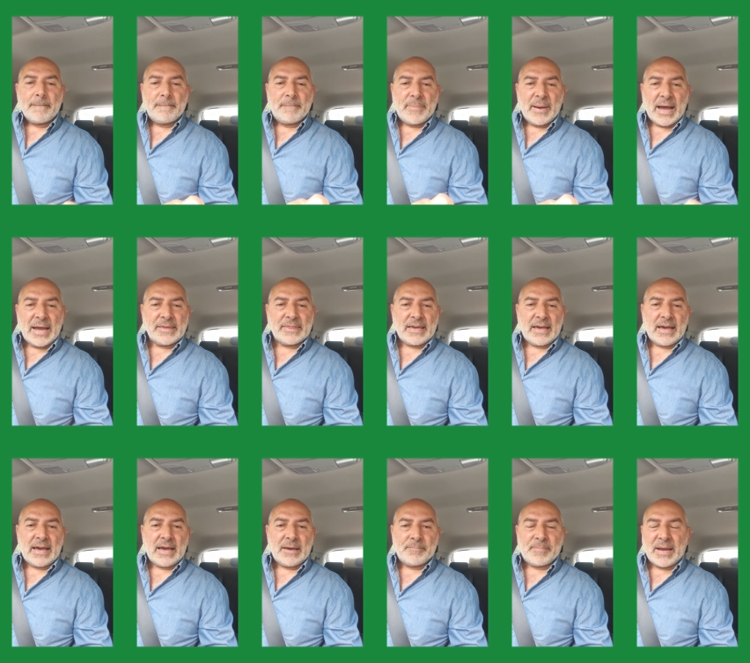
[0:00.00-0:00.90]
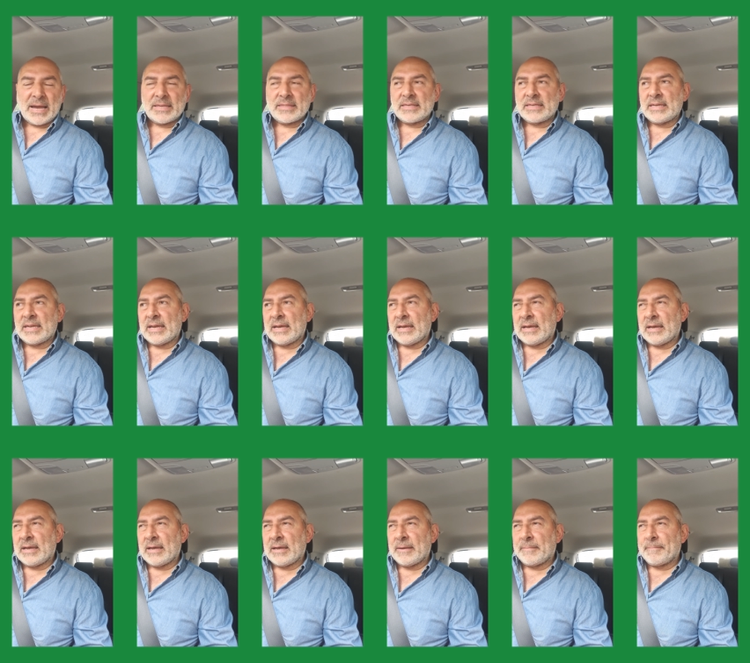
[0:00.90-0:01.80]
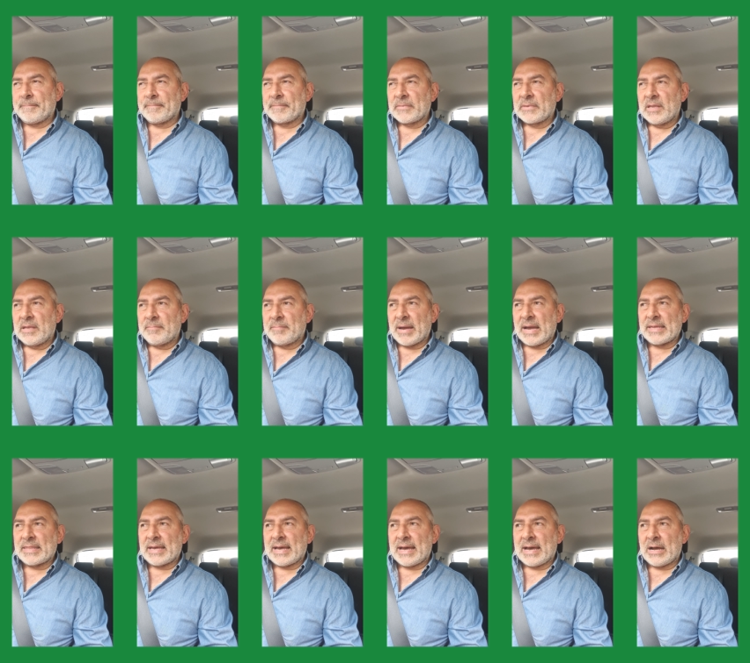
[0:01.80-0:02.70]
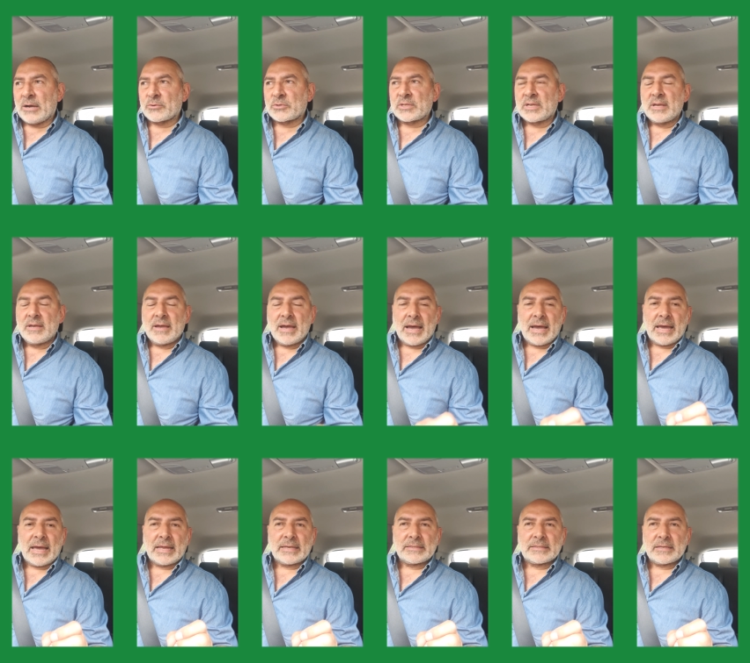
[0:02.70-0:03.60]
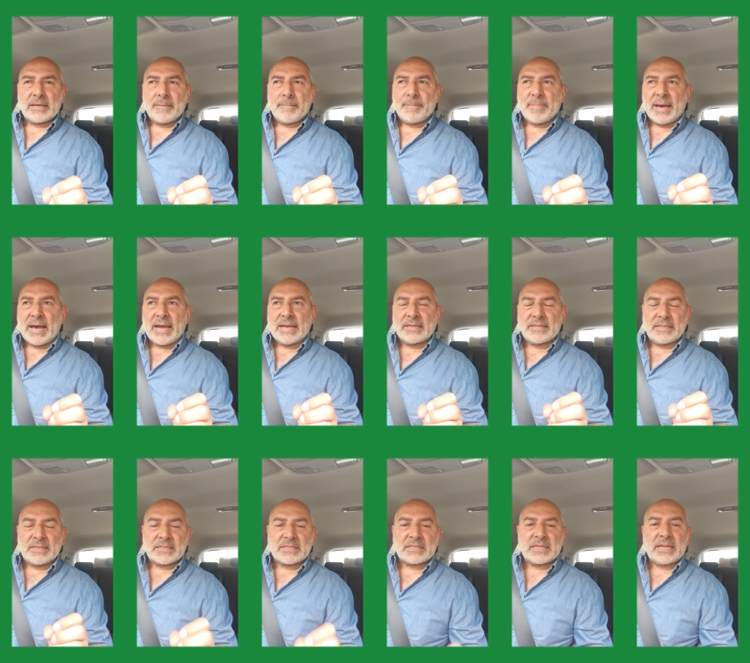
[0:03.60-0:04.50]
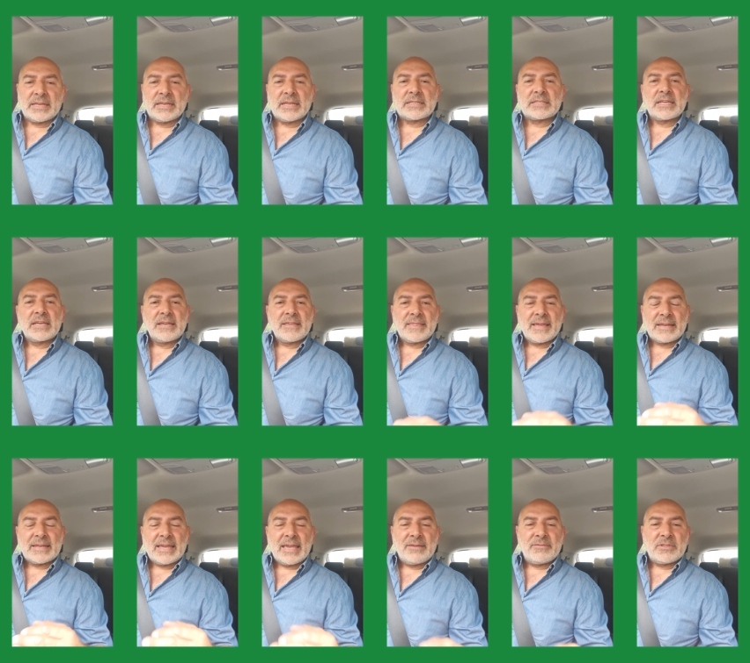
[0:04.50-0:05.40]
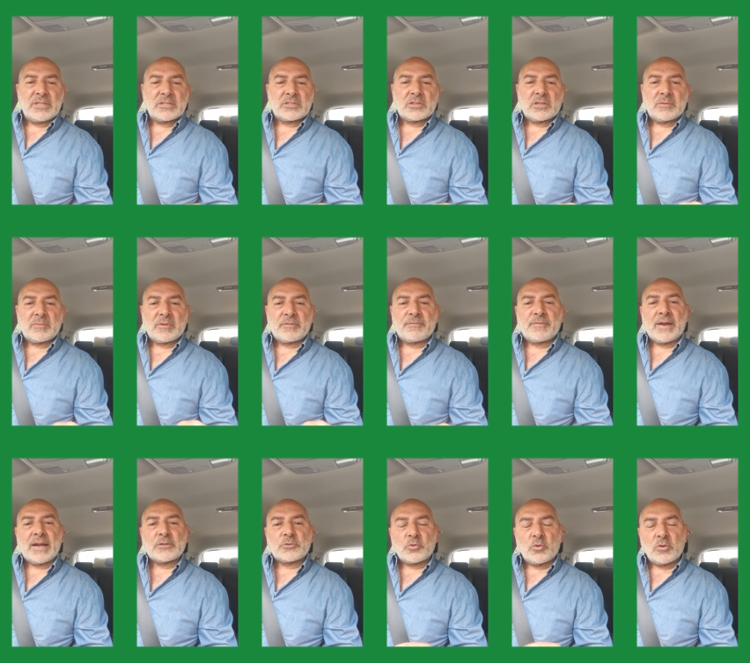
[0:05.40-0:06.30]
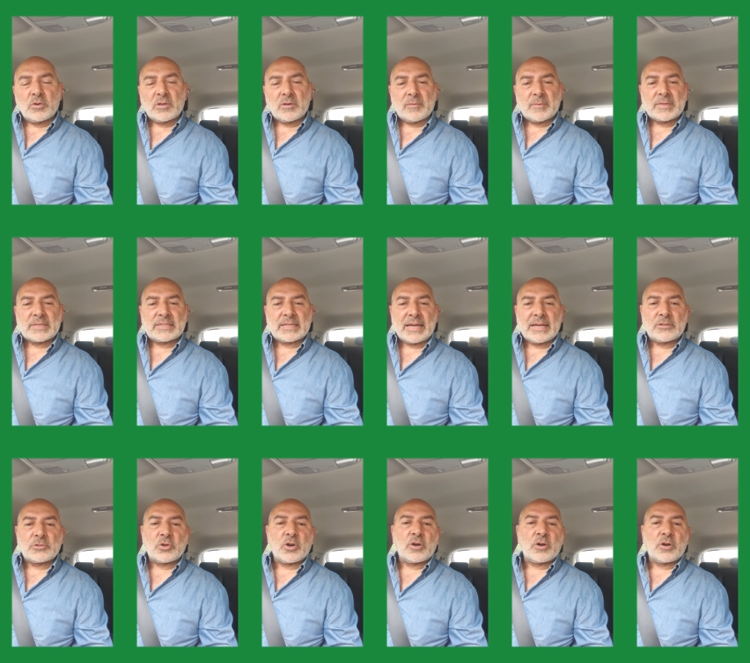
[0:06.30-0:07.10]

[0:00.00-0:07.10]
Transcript: by the by the um, by the House and by the Senate that everything's going to be fine, it's all going to be signed